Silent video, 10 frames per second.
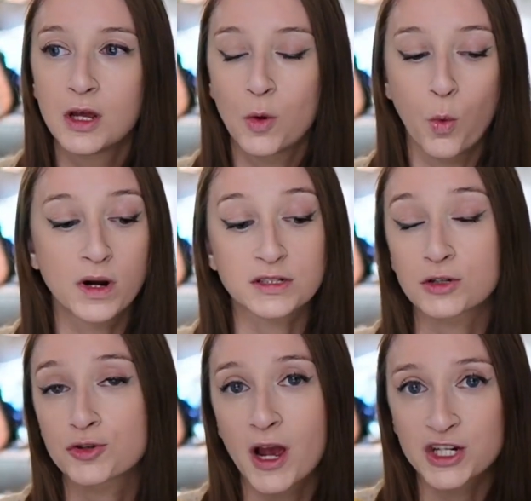what is our
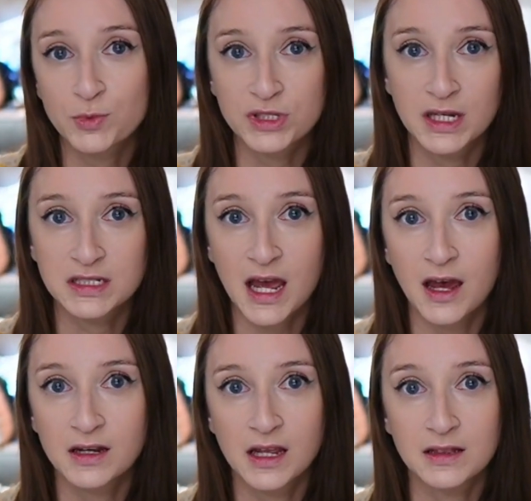trash percent
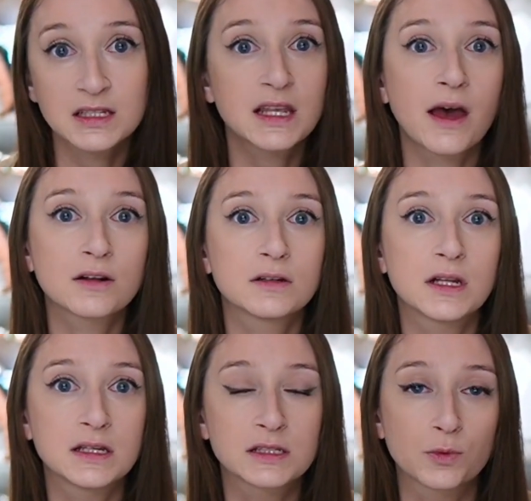at, and this add-on
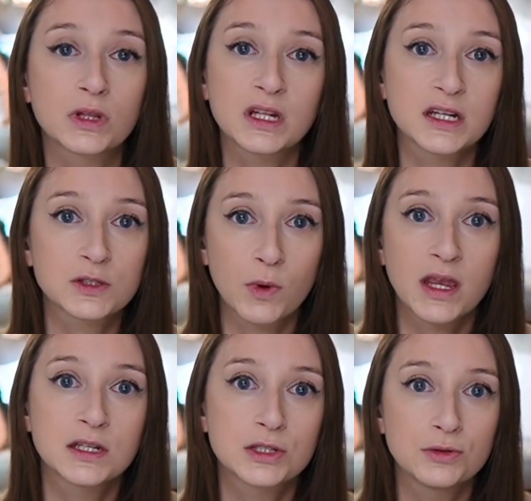is a really nice
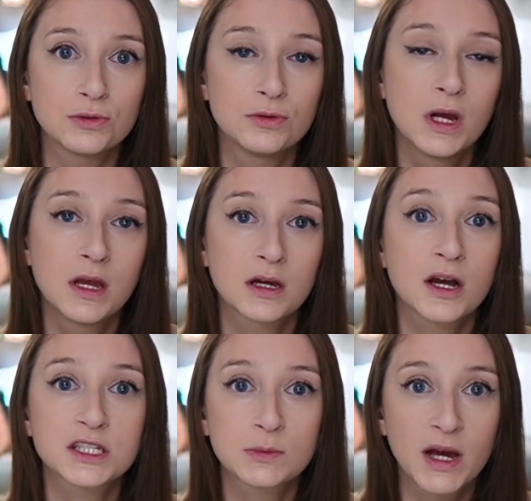way to
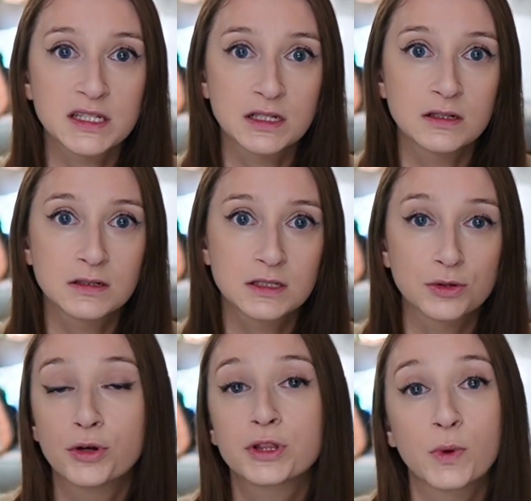customize it to
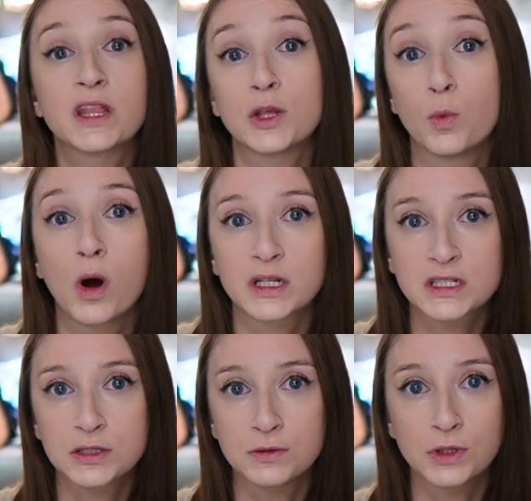look the way that you want it
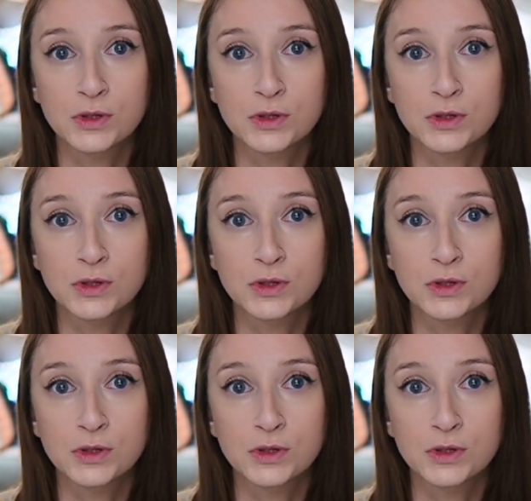to. You